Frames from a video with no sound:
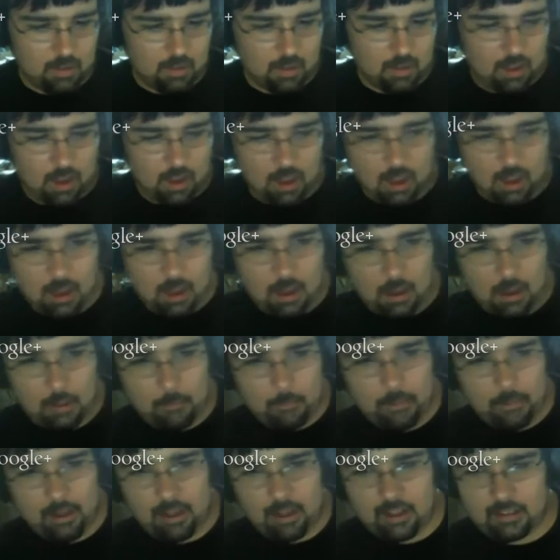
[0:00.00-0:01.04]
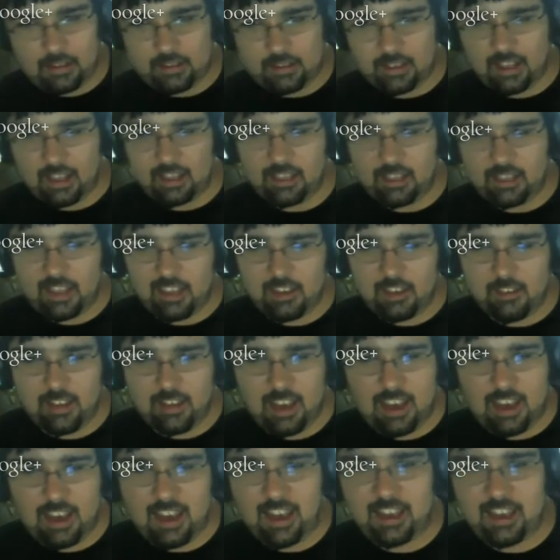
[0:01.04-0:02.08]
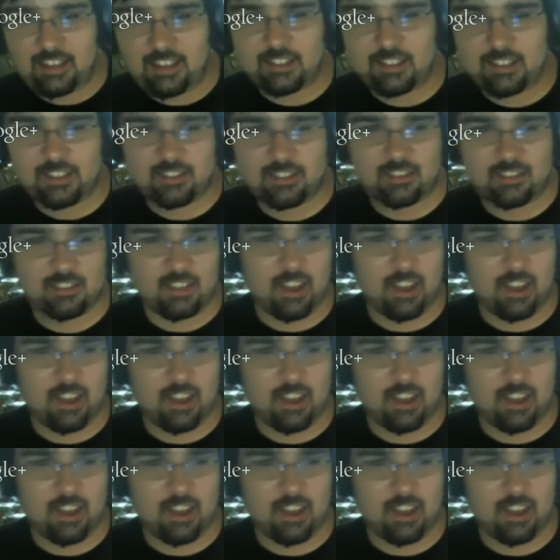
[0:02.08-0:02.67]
But yeah, thank you guys.